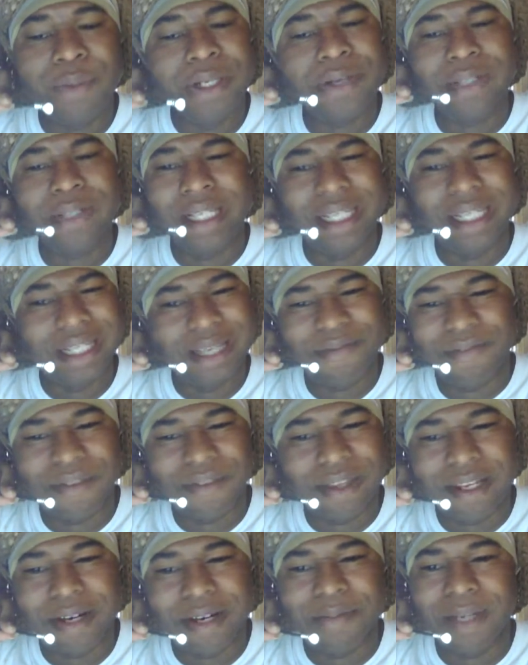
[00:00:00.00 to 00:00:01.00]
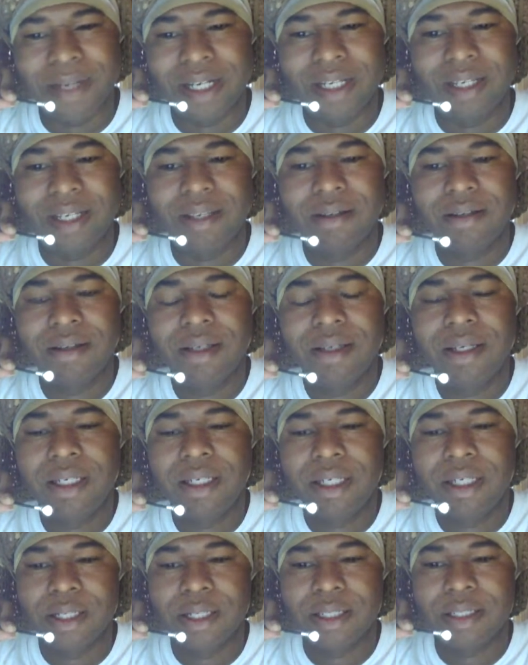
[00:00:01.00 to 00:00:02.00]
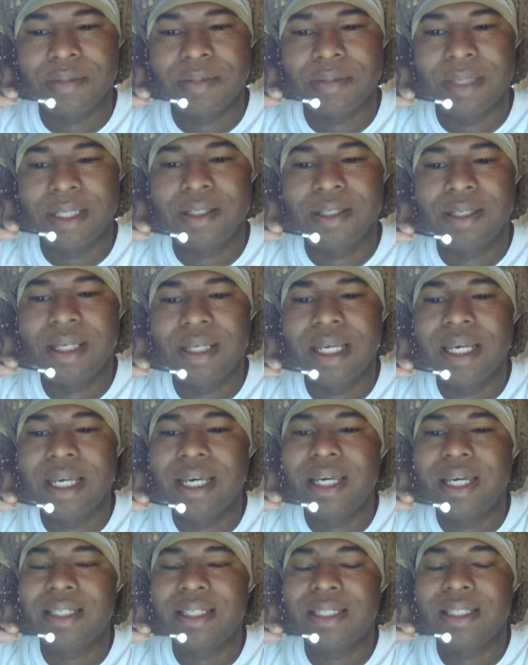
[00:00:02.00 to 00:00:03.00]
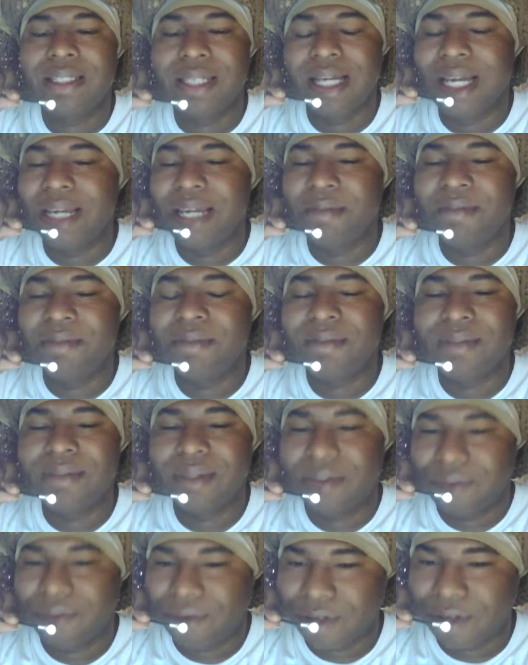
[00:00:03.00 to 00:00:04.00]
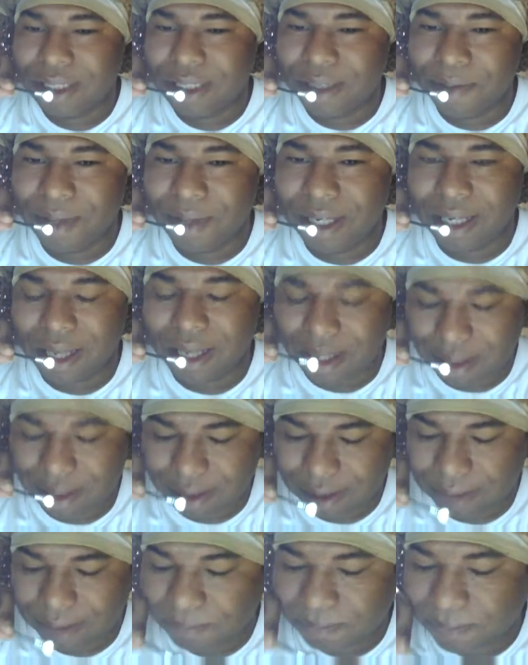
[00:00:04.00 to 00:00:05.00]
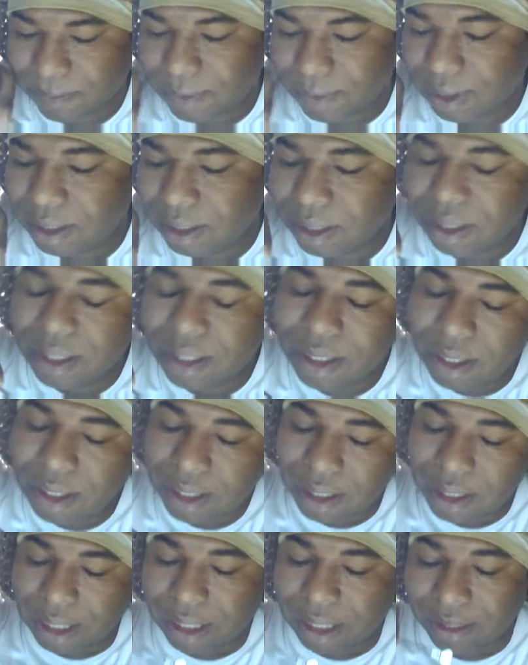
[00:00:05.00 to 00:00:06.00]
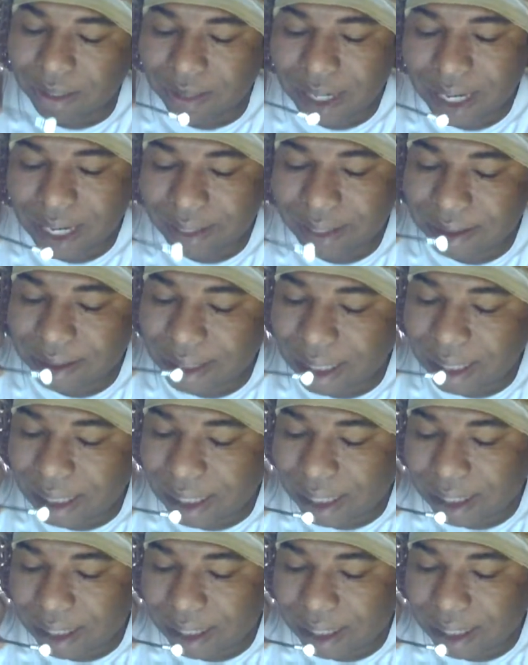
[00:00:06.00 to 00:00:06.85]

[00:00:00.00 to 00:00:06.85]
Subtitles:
We don't hate them for their money. You know what I mean? It's time for something else. All right.